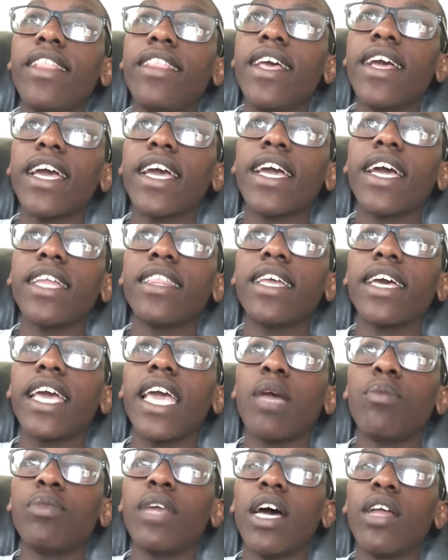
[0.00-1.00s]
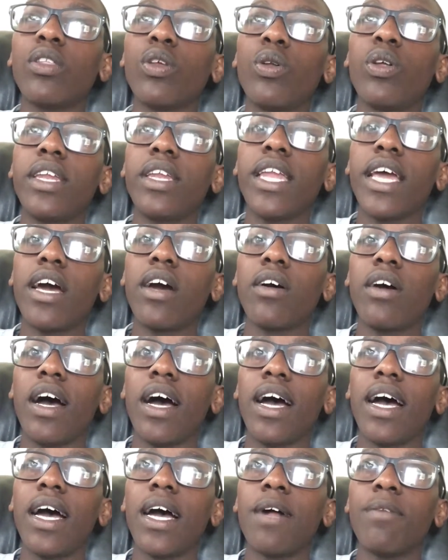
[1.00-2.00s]
think I got the game downloaded now.
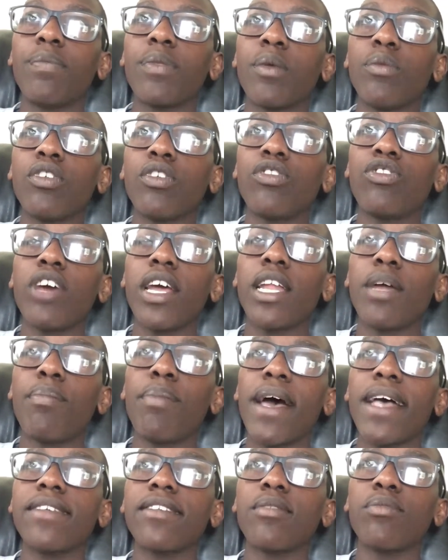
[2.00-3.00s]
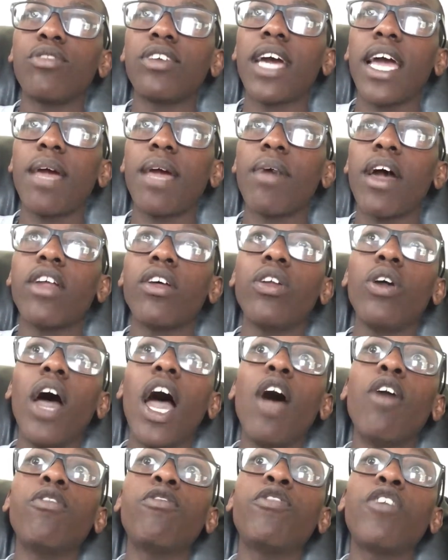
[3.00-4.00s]
I'm just trying to pass some time. I don't know
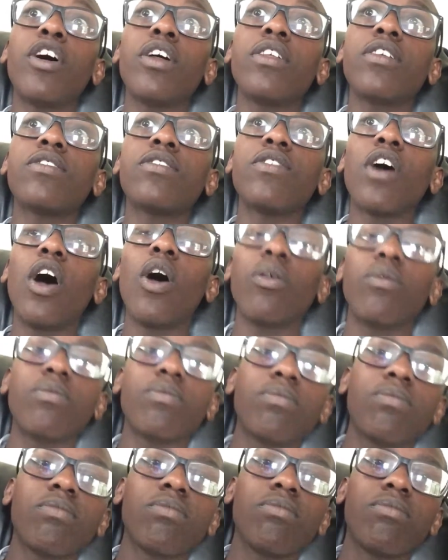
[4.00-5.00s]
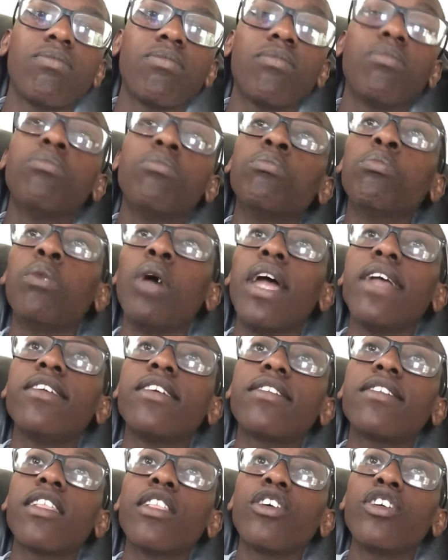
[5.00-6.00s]
how far this... Oh, it
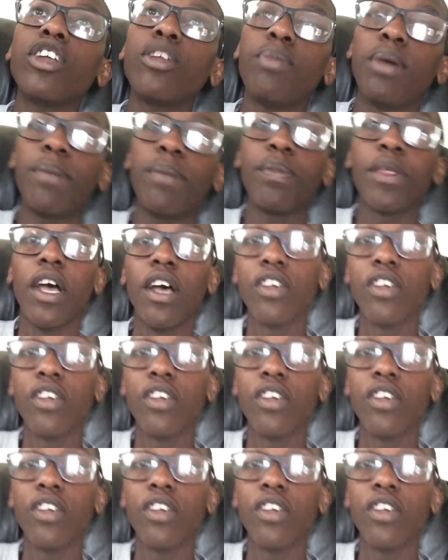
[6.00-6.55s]
just alerted me.